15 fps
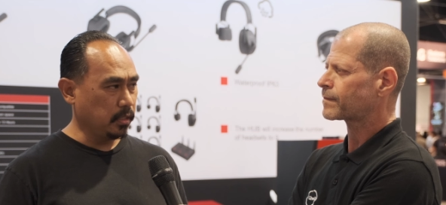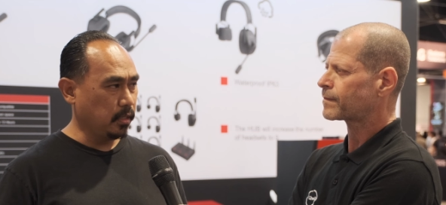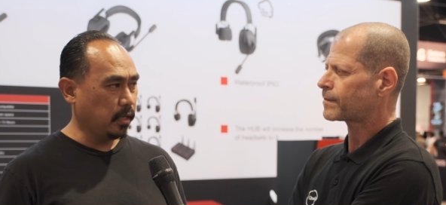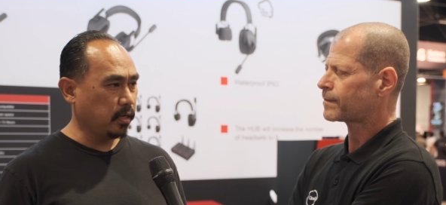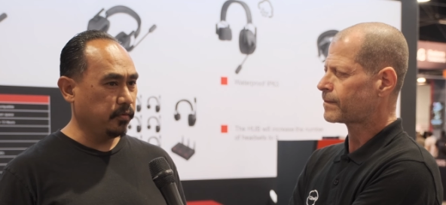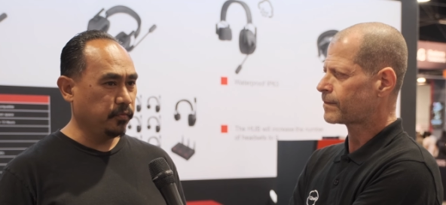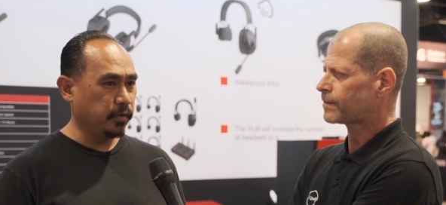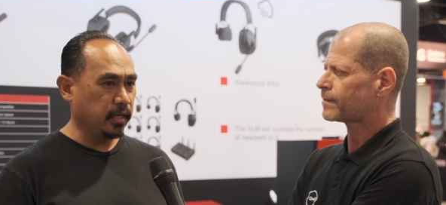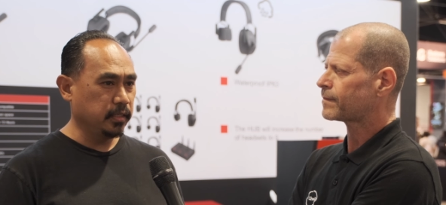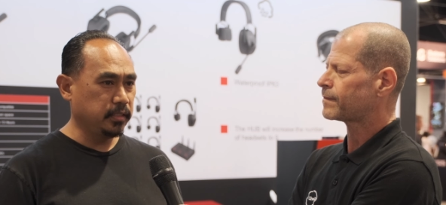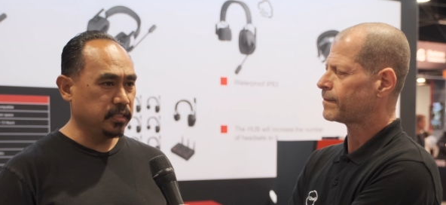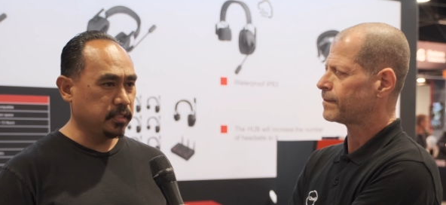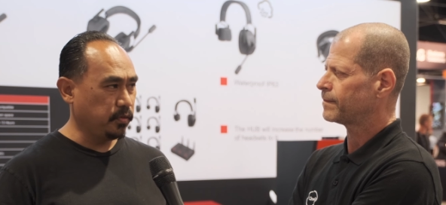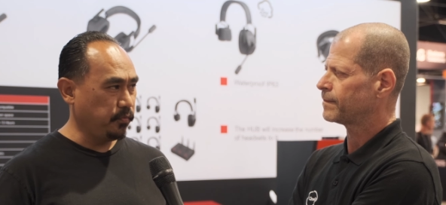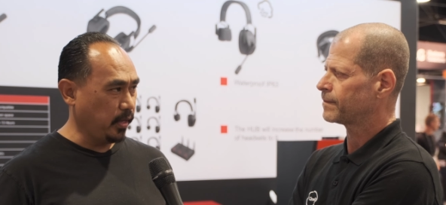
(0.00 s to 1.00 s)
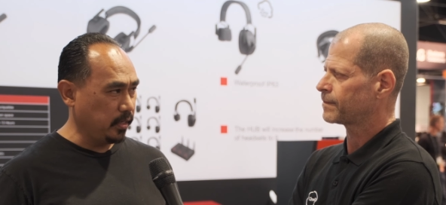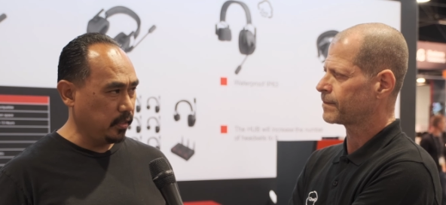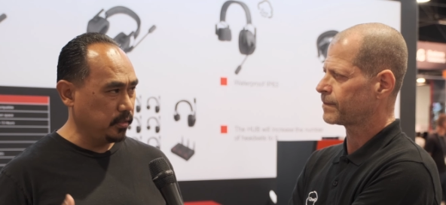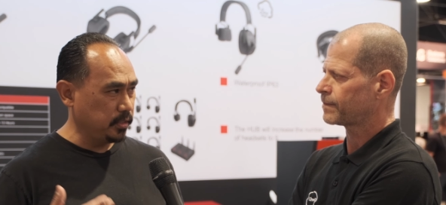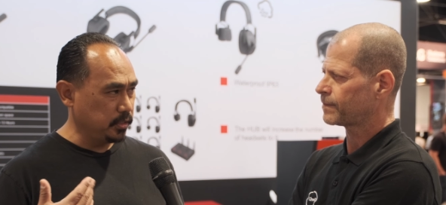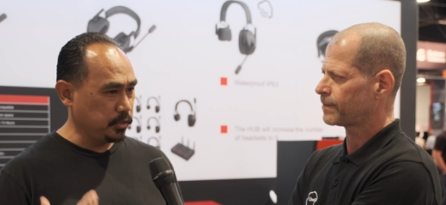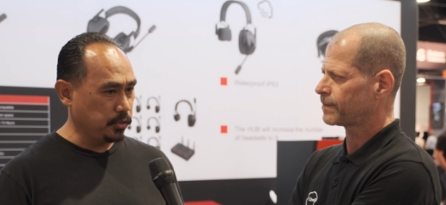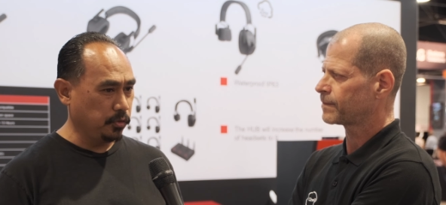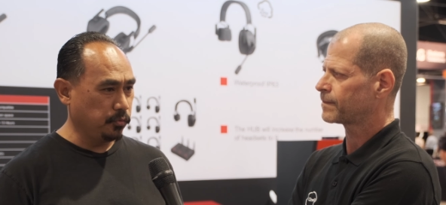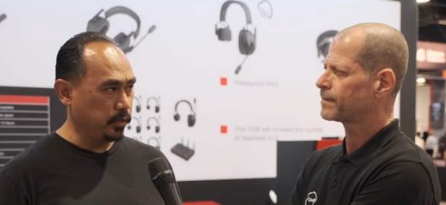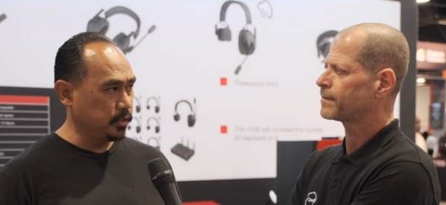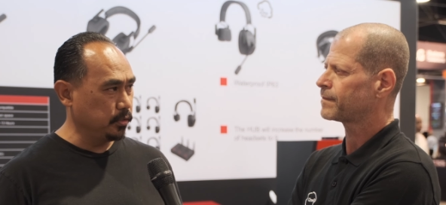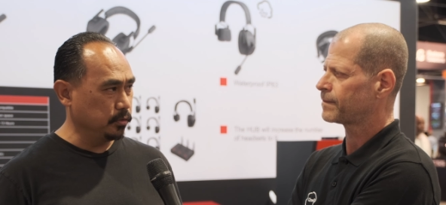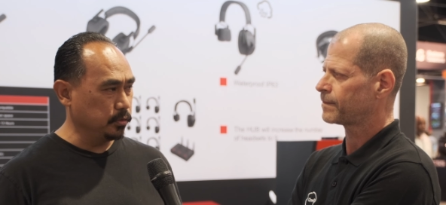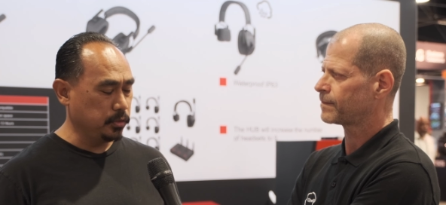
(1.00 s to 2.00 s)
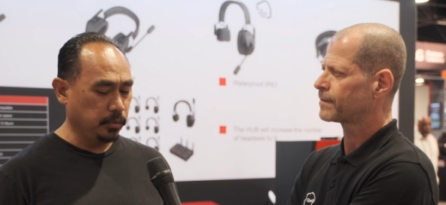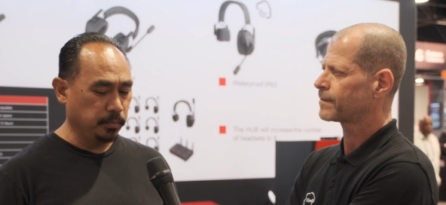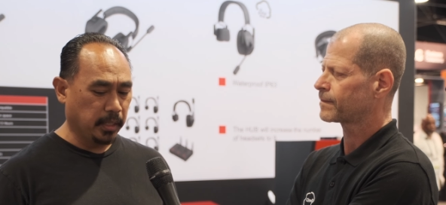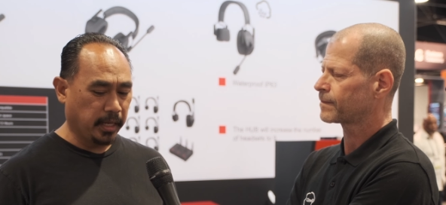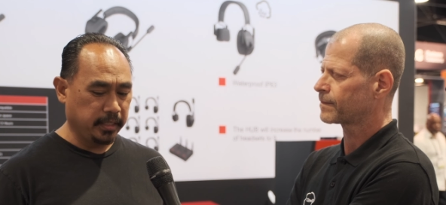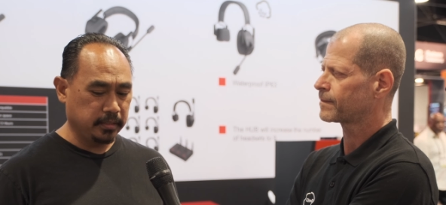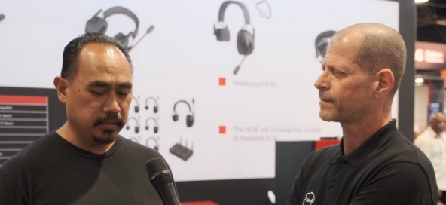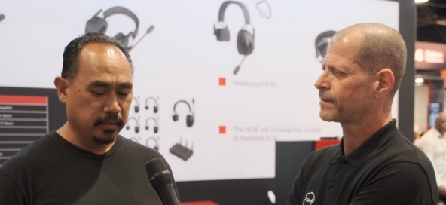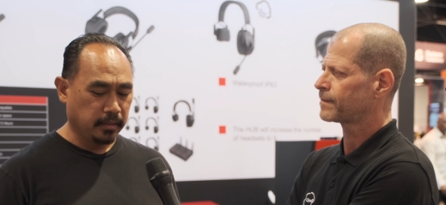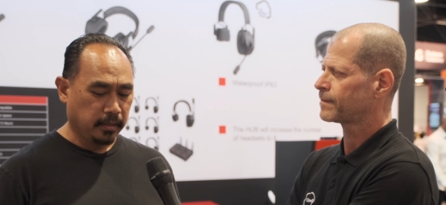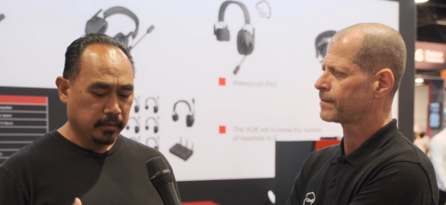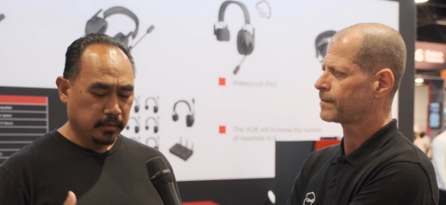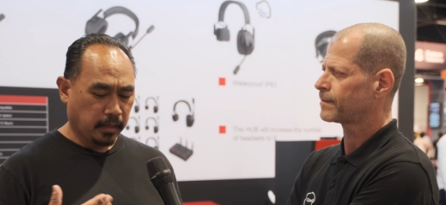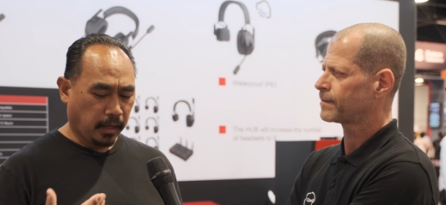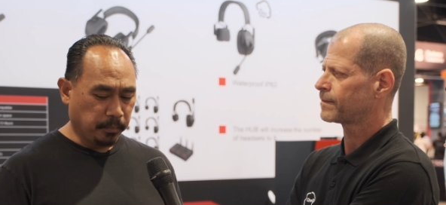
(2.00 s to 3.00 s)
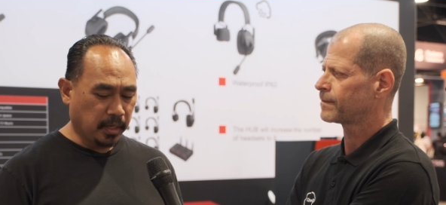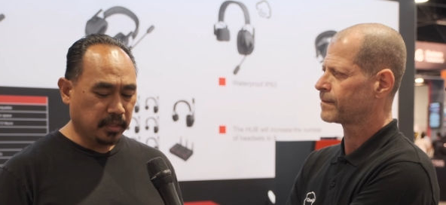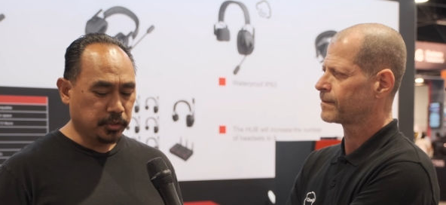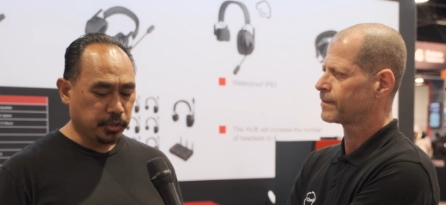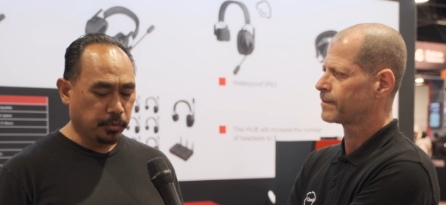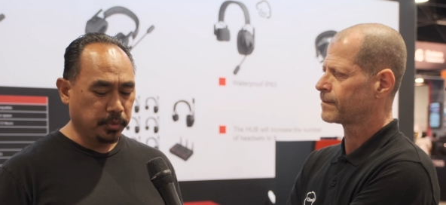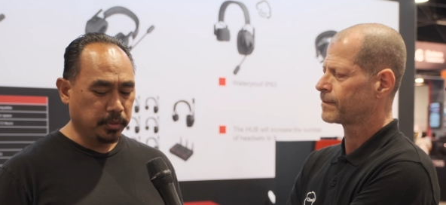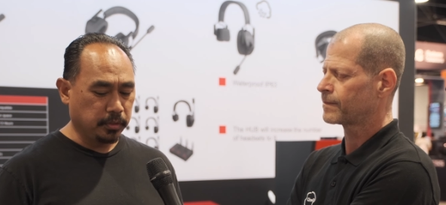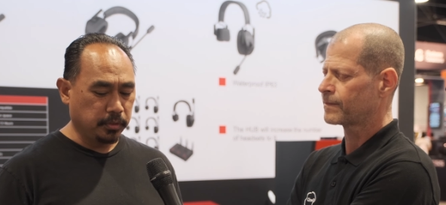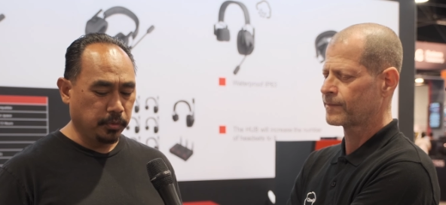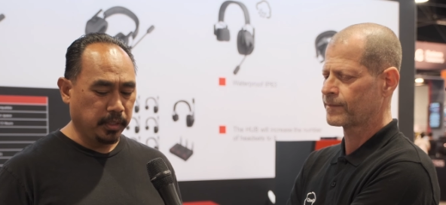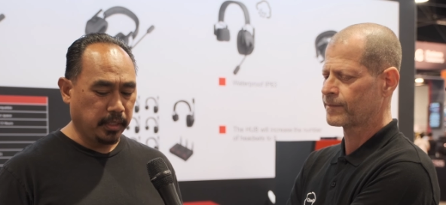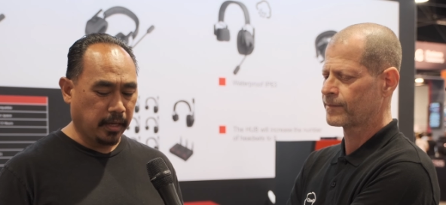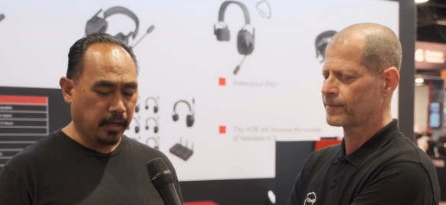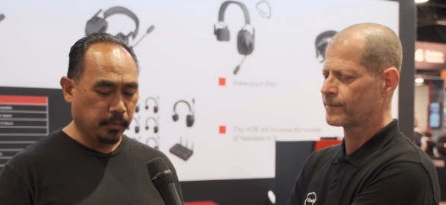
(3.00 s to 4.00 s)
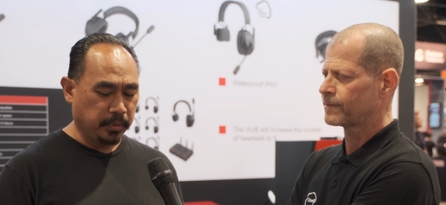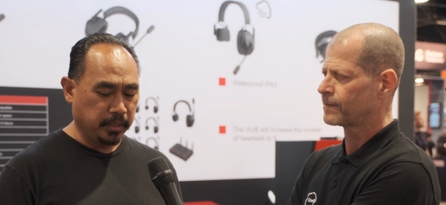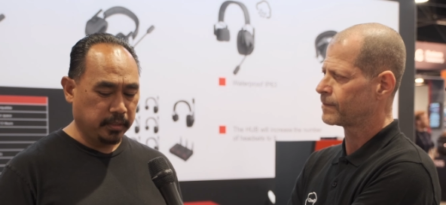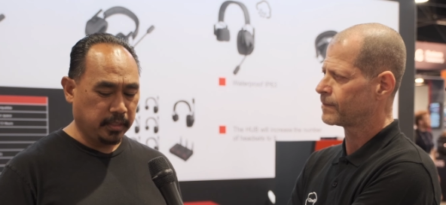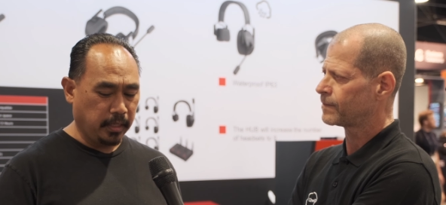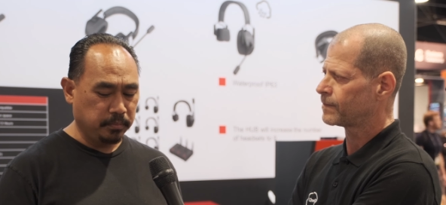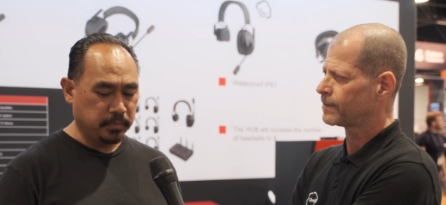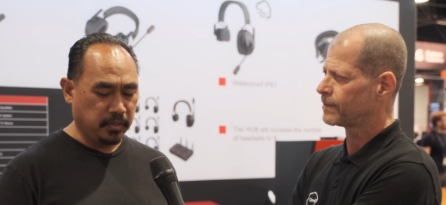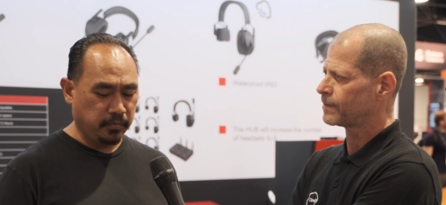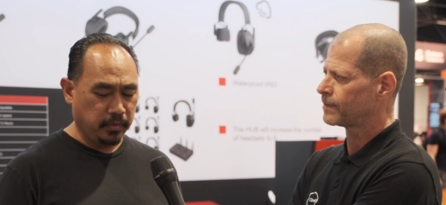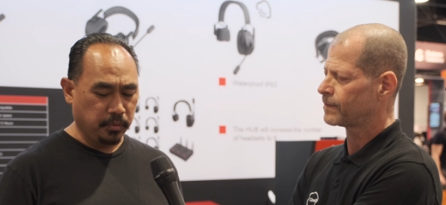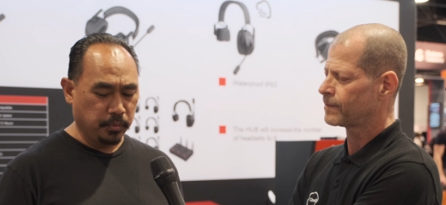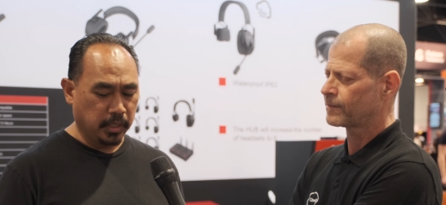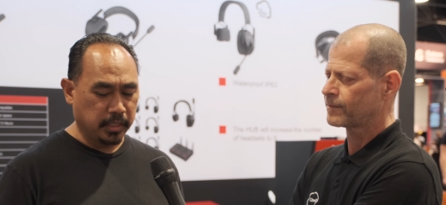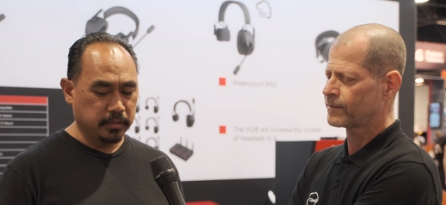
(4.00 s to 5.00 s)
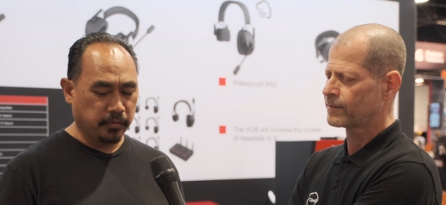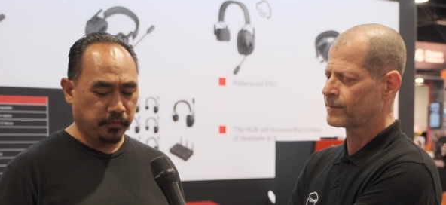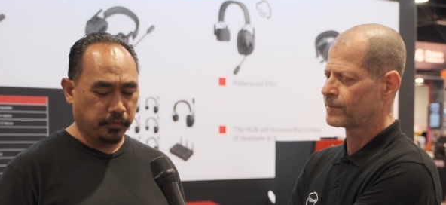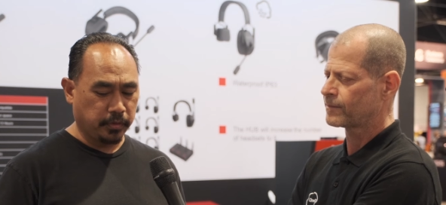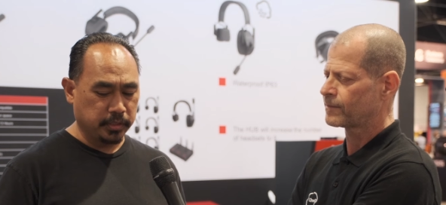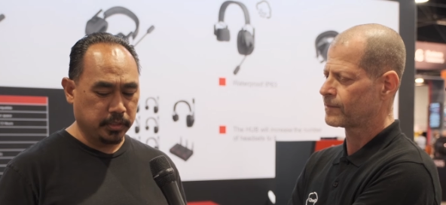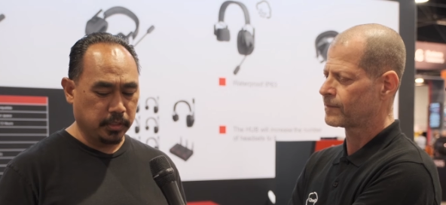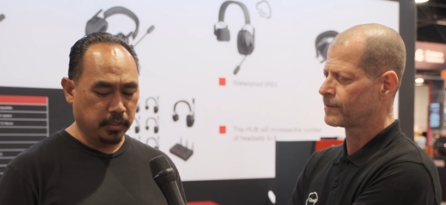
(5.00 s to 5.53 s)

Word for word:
Speaker 1: lot of uh, disadvantages to original tube lights. I'm not sure what they're doing now, but Came TV was the first